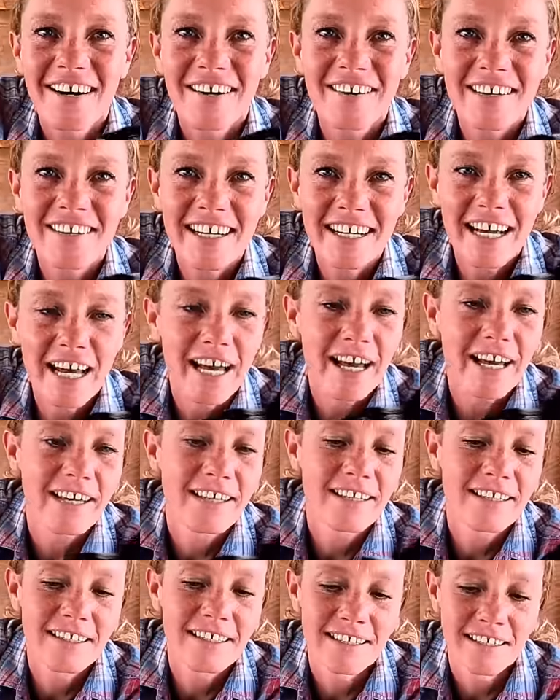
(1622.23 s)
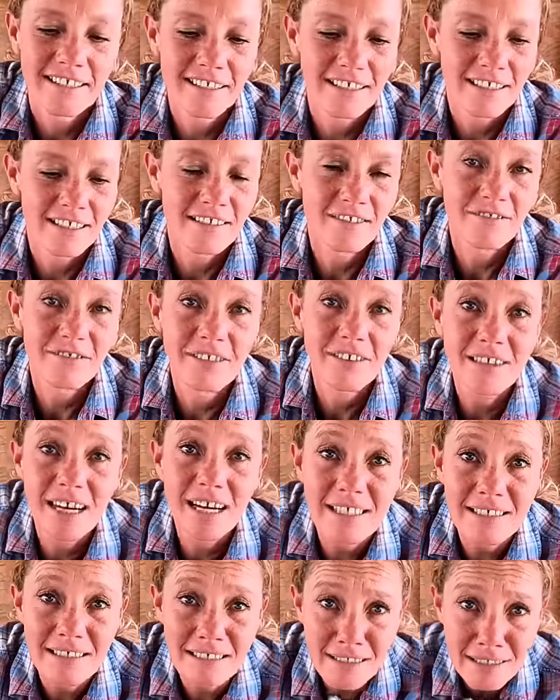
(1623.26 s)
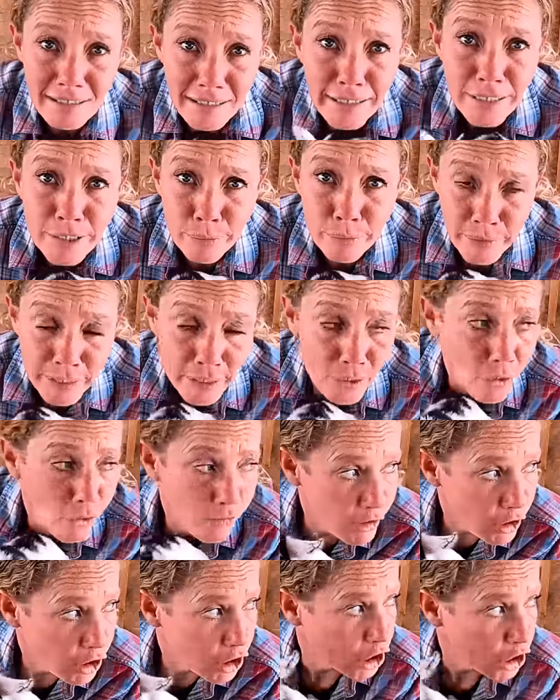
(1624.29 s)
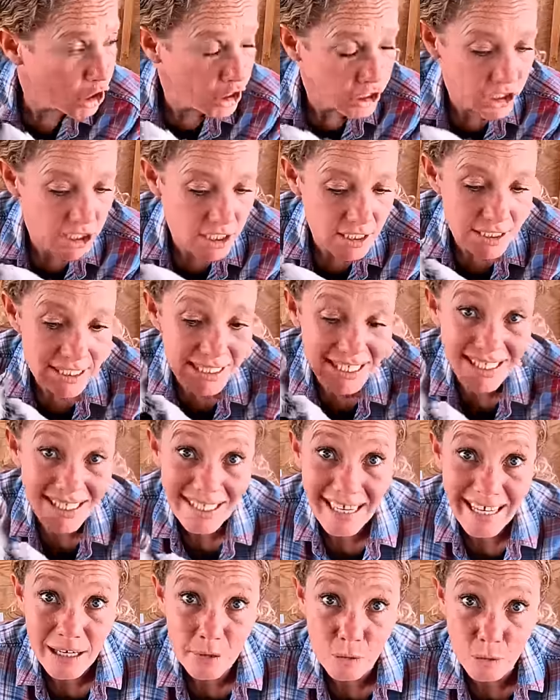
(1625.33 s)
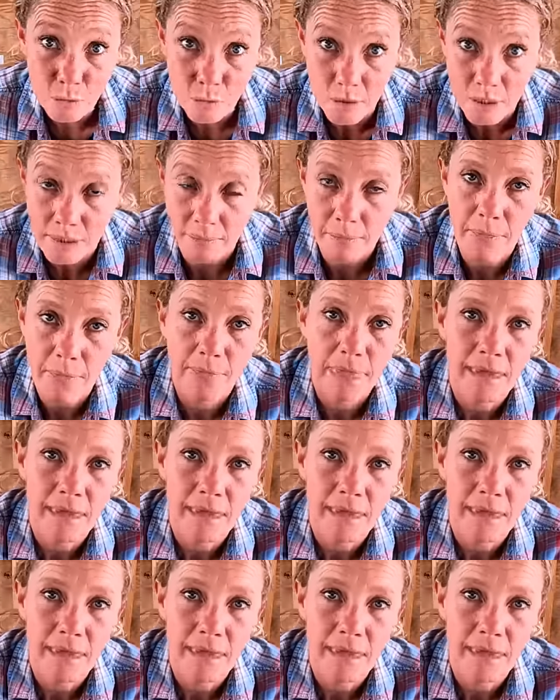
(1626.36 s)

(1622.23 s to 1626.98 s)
Okay. If you guys can hear me over her, she's a loud one.